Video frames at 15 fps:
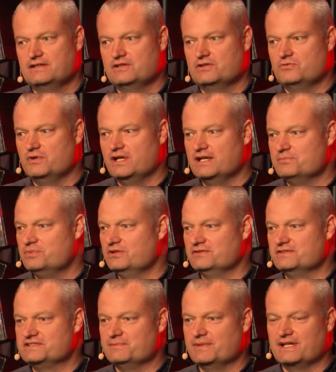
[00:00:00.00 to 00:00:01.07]
really
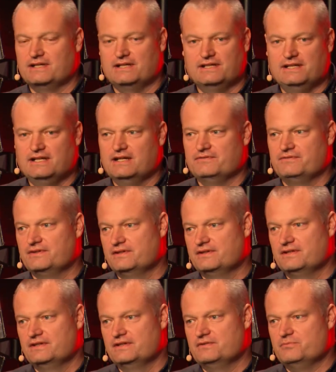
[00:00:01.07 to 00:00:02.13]
important to me, and I love
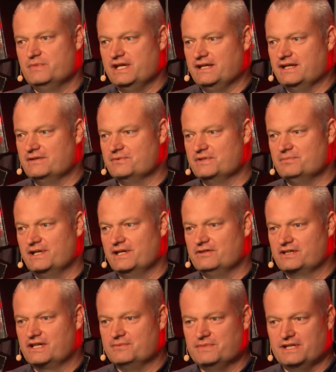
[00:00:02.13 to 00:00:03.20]
meeting up with my
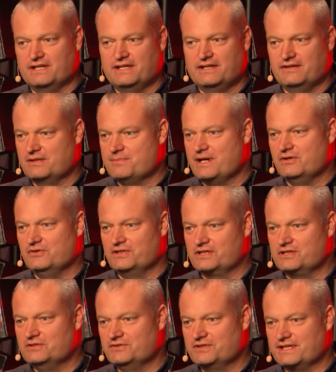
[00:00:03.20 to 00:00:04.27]
old company and hearing about all the
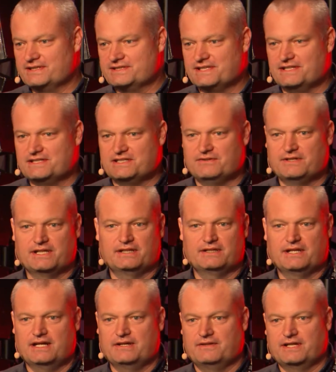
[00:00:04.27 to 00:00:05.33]
cool things they're doing
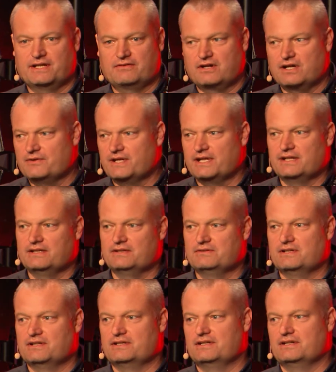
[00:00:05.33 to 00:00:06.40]
and how they're growing
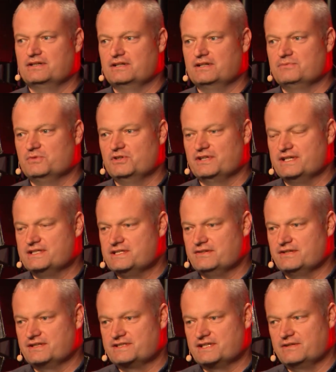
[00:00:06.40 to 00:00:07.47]
and what they're
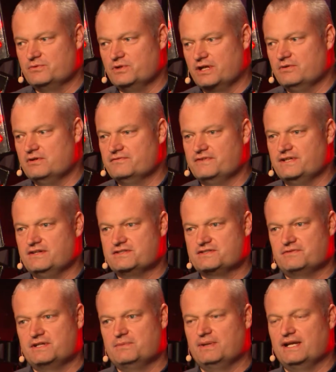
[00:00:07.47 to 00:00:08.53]
doing. So what I want for User
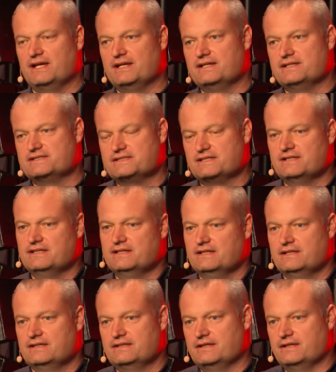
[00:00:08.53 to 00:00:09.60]
Replay is
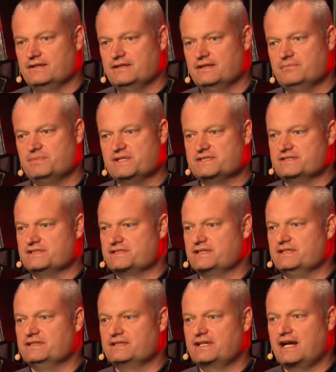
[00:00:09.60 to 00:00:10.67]
that the business
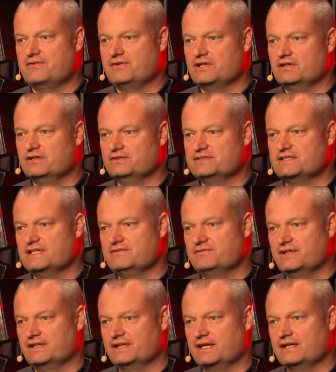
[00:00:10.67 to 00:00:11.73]
can carry on
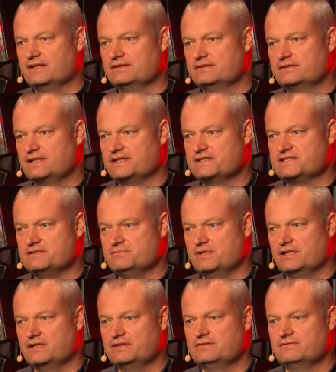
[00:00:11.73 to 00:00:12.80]
delivering that
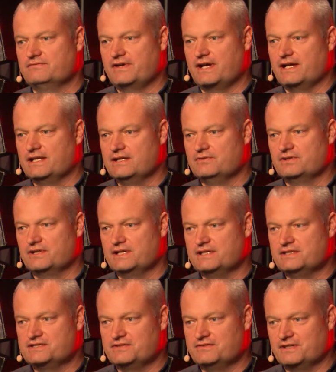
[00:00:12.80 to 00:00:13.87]
customer value on an
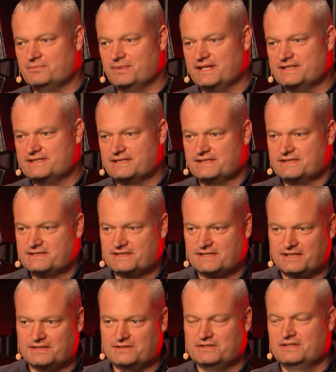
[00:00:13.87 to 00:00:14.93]
enduring basis.
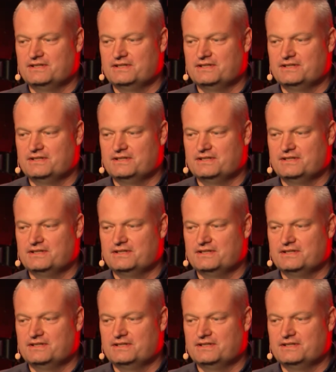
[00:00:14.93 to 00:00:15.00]
So,